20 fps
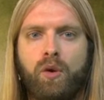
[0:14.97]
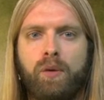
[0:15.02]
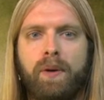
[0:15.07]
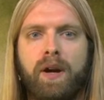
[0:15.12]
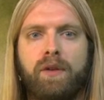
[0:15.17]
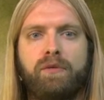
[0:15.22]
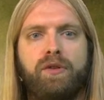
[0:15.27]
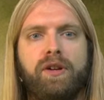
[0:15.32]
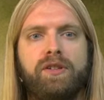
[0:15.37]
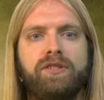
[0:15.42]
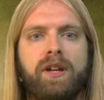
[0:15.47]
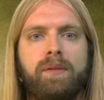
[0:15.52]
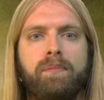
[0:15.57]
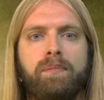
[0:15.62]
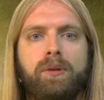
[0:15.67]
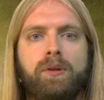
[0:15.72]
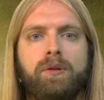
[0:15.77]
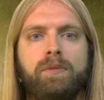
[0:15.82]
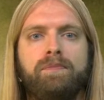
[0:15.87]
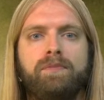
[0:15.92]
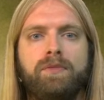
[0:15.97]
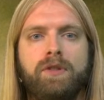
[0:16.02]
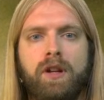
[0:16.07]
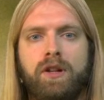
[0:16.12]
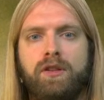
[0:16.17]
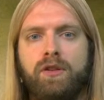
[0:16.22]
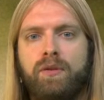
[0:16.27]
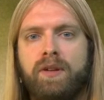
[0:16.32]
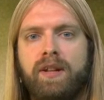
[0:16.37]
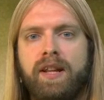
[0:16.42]
We might, for example,
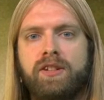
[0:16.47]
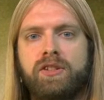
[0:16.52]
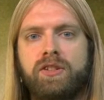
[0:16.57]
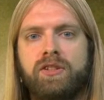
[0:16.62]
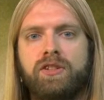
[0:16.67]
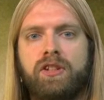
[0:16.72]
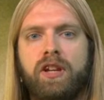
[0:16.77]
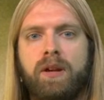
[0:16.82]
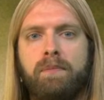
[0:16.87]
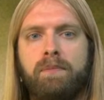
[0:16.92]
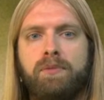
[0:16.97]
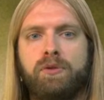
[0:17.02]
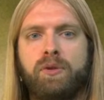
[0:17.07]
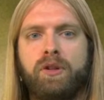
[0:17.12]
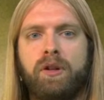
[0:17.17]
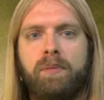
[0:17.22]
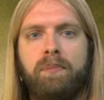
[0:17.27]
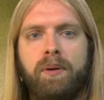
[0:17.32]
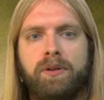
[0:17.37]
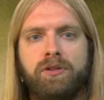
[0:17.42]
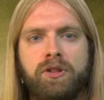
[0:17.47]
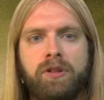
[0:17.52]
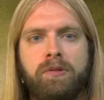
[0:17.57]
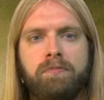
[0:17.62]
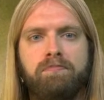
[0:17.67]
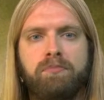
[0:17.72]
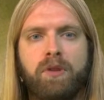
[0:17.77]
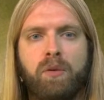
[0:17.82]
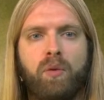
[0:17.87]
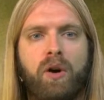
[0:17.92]
learn the relationship between a
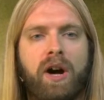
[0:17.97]
button